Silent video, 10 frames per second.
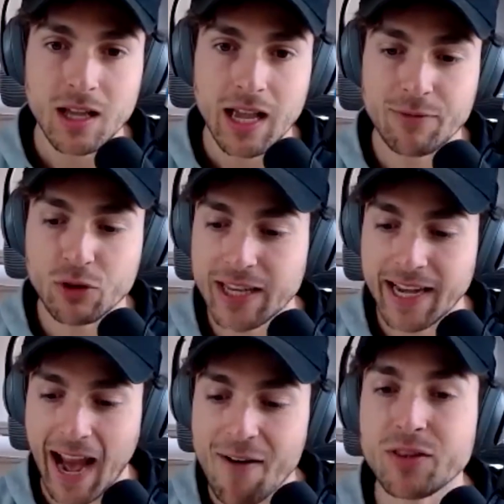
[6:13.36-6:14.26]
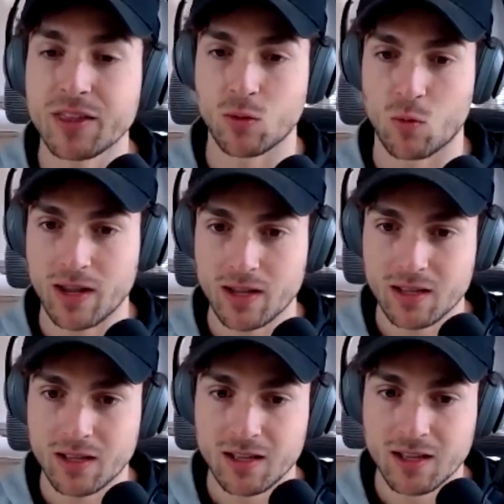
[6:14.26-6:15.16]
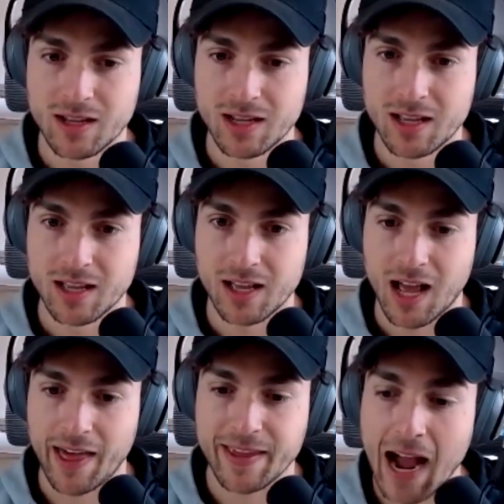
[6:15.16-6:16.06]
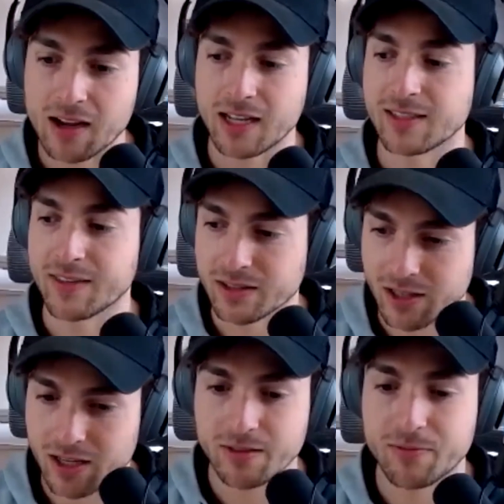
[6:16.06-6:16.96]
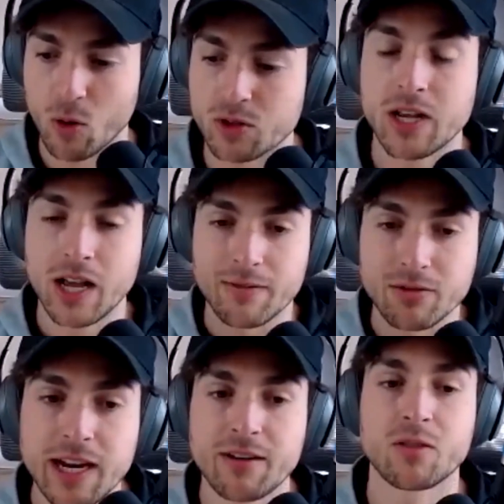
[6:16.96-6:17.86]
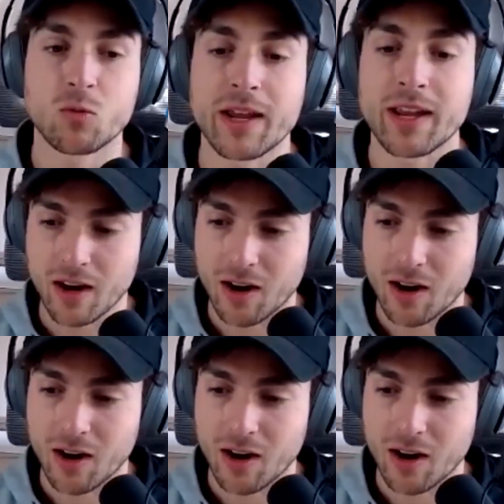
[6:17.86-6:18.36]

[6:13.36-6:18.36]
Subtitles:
If you take everything away, and the accolades and the followers, if you take everything away,